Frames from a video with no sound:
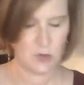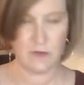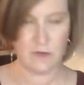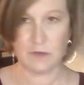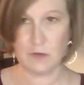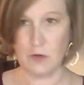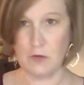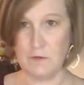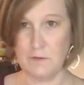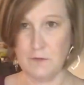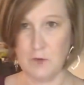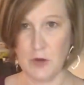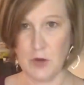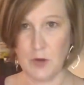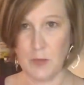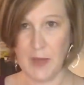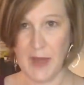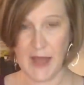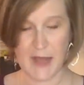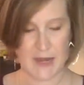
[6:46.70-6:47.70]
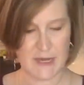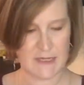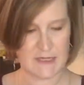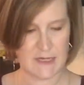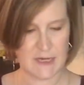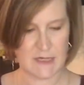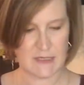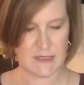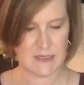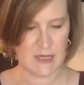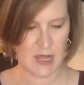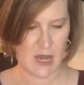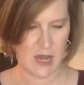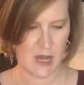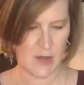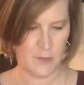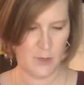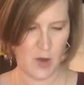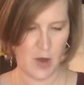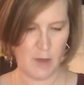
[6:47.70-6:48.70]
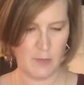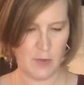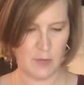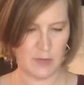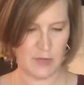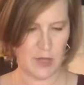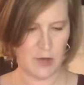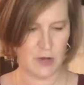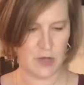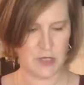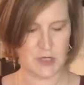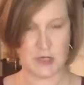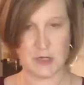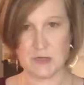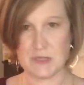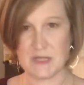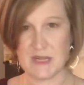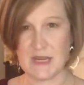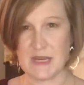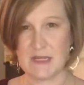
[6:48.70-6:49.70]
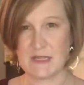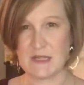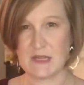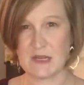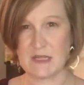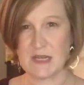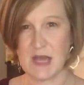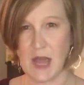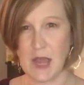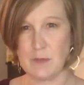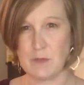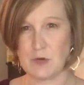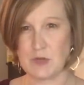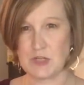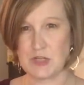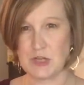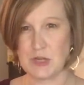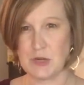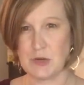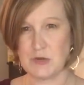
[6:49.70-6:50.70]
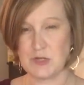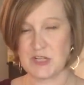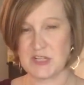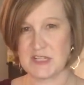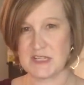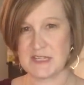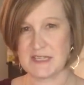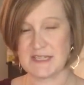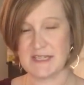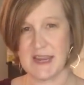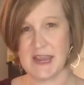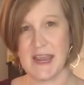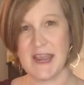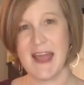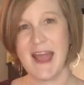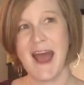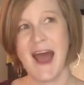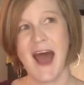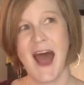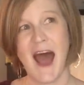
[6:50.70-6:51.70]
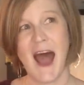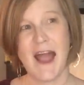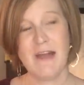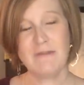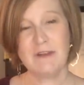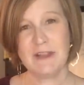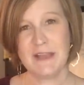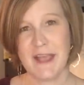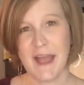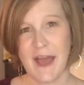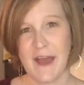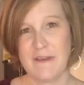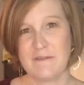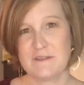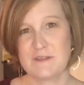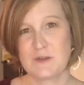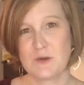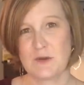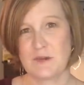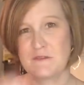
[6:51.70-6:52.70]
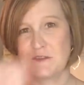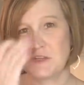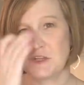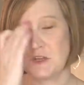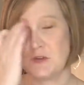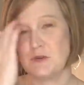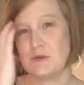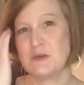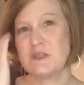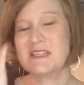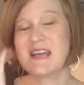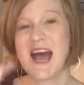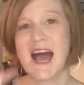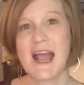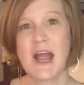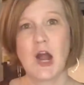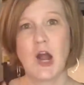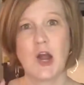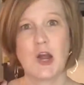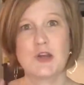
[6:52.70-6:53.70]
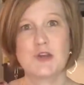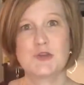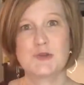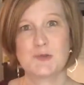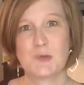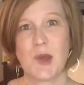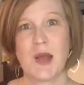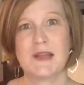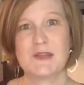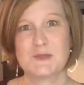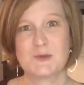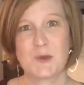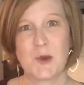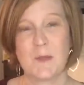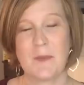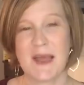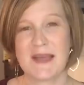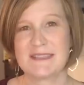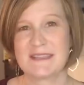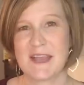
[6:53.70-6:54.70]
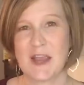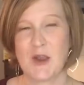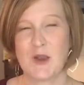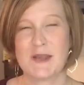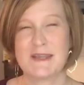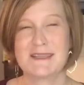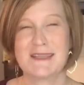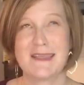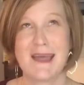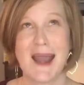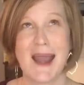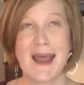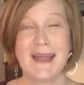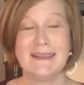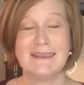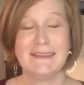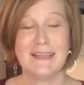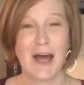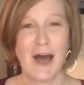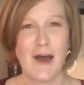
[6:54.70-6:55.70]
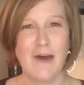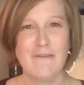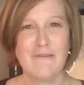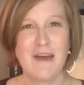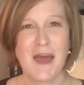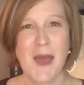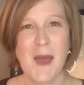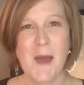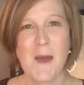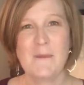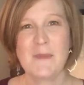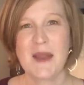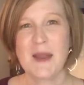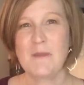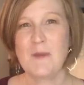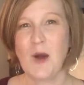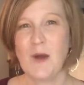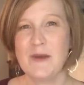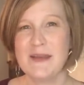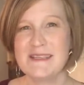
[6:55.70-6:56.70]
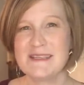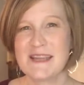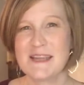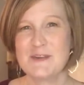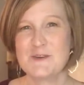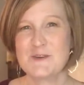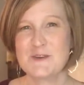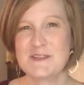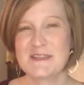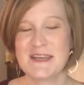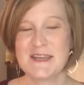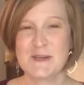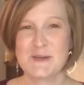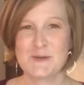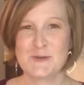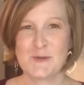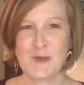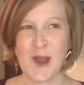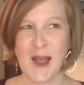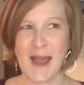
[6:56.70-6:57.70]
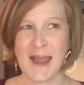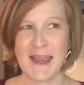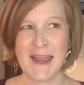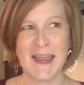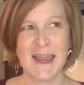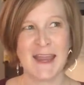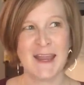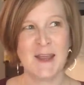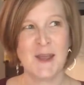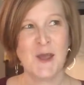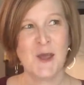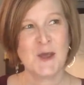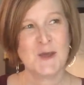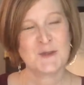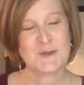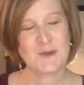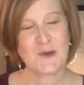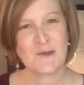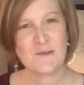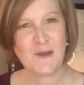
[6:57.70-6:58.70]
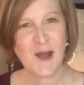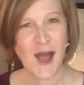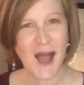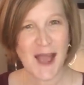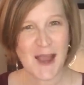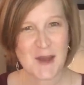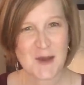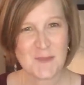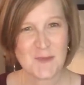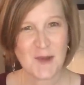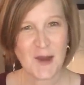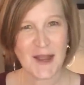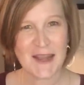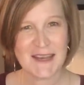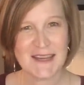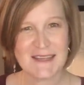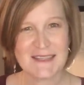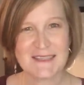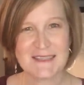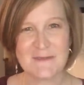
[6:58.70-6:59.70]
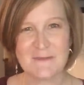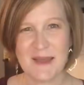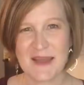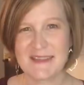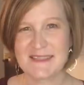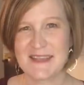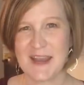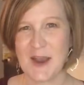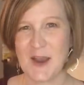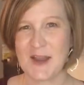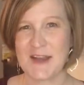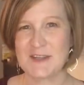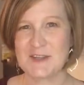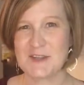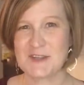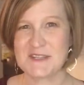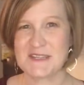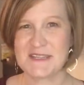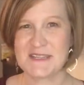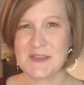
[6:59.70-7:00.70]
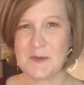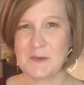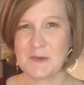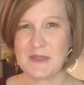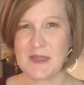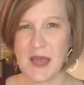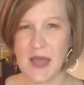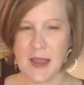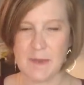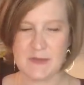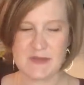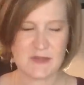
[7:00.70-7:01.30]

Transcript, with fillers: of little foil packets inside. Probably you could use these a time or two just to see. I really have sort of two diehard drugstore mascaras that I love, but I'm always interested in trying sort of higher priced mascara just to see what the hype is